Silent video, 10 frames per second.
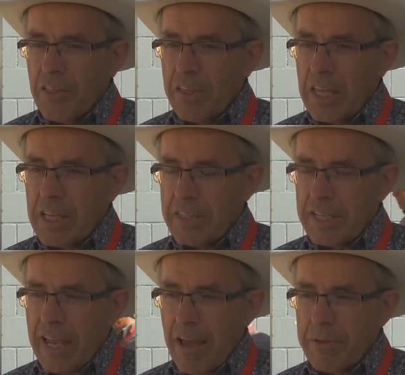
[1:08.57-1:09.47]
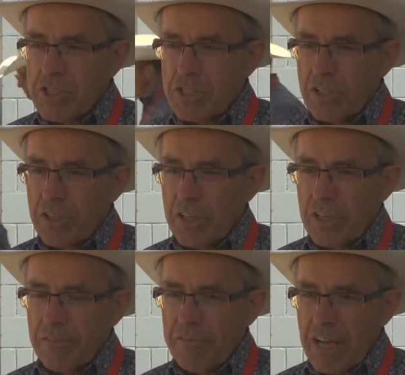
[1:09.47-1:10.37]
The, the damage to
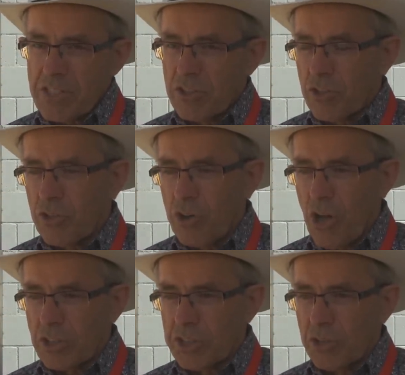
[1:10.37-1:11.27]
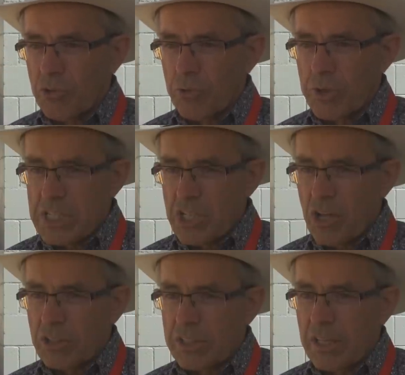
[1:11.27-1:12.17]
the vessel could also
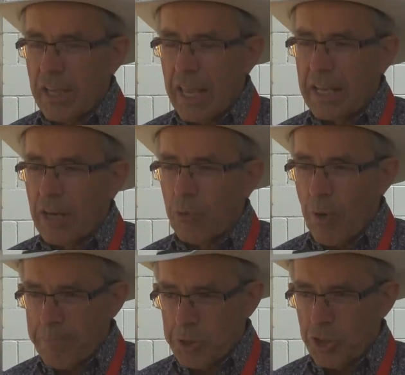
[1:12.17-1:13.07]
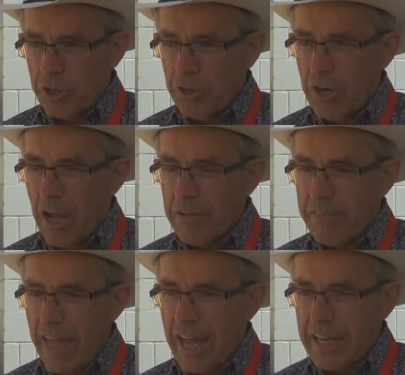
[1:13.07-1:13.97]
result in a rupture
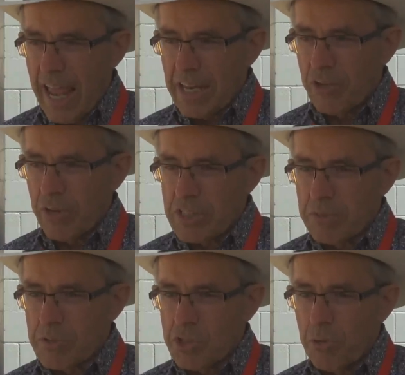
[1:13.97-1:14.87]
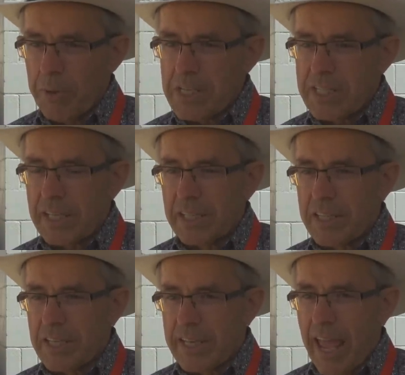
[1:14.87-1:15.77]
of that aneurysm. So basically
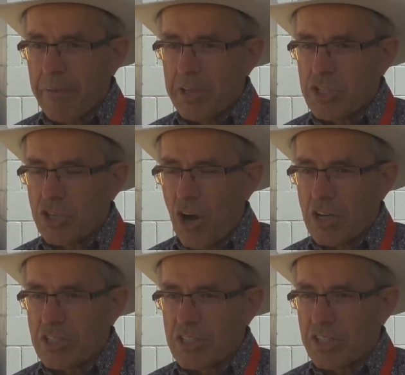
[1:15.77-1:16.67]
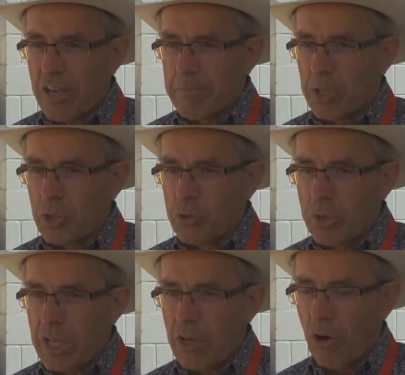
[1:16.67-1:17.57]
the damage causes a
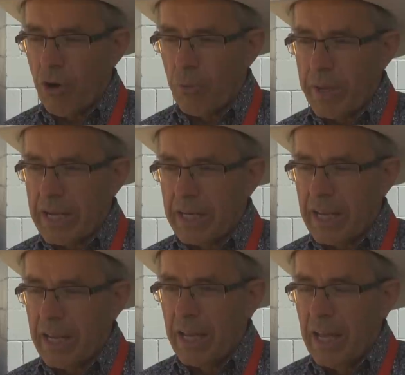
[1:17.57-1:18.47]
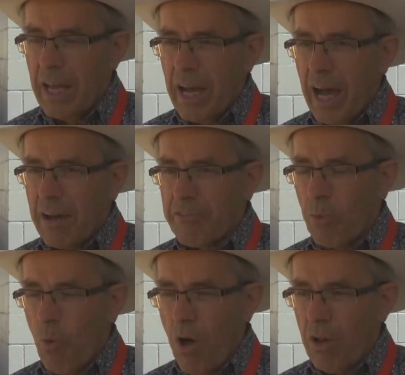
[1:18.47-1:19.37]
ballooning or a weakening of
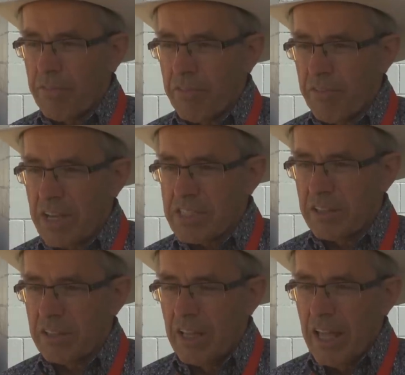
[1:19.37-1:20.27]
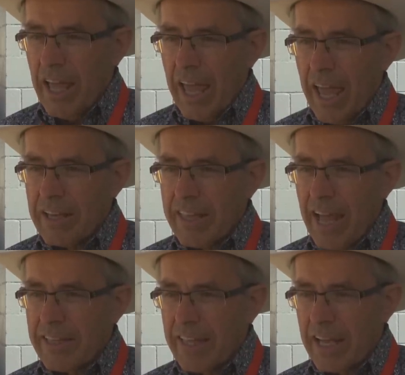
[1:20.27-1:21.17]
the wall of the vessel and
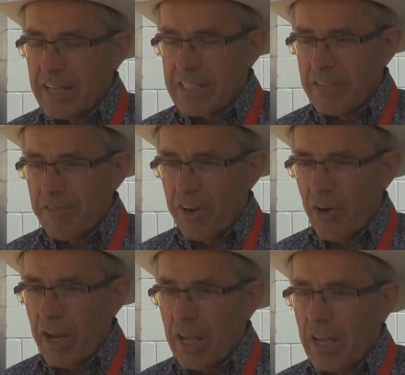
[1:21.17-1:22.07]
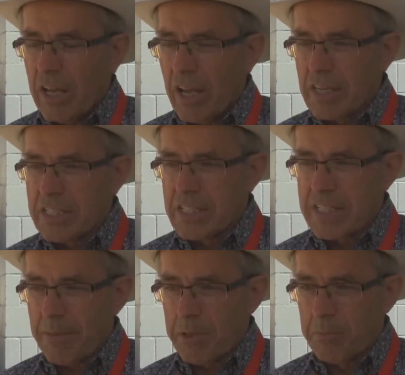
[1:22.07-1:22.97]
that then is a very uh,
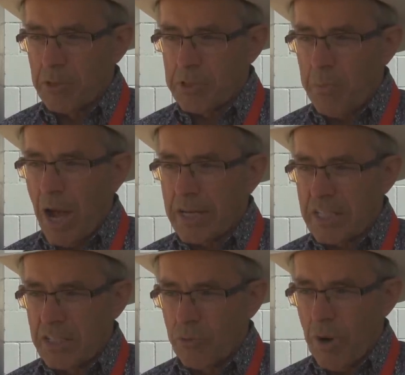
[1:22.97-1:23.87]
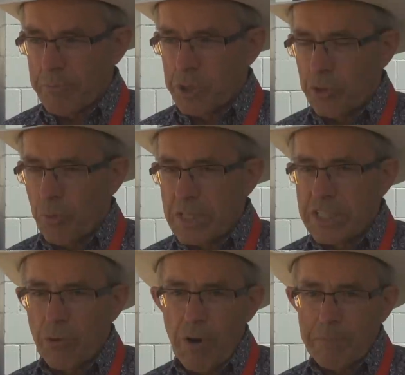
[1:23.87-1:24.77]
susceptible spot to rupture.
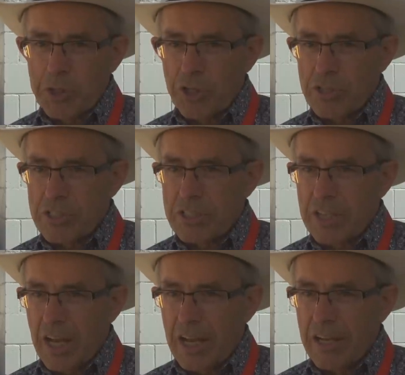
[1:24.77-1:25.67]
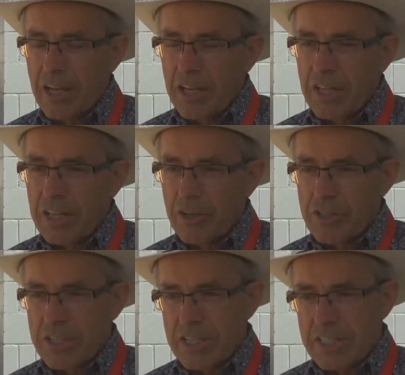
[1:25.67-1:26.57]
Once it ruptures, uh,
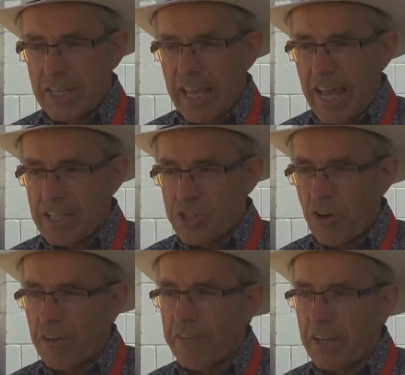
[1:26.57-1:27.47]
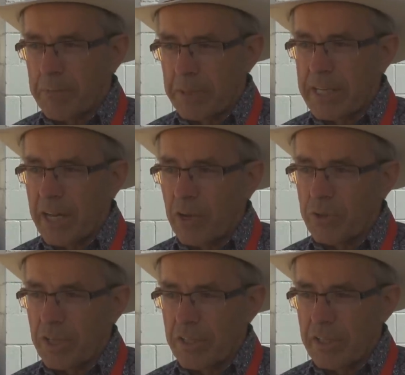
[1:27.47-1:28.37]
there's, it's a catastrophic bleed
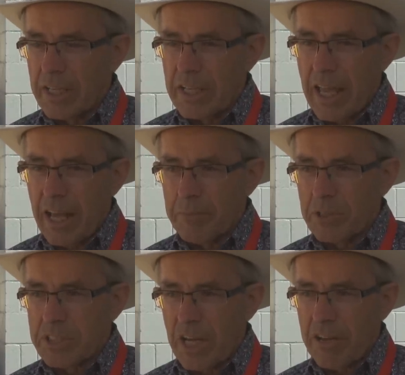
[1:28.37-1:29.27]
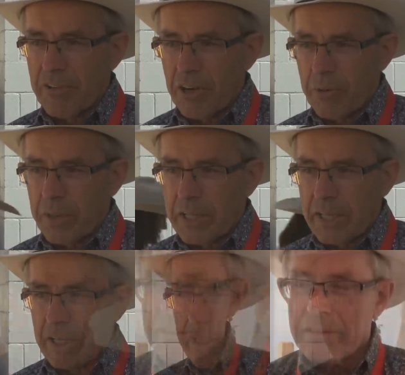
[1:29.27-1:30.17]
out and the animals die very quickly.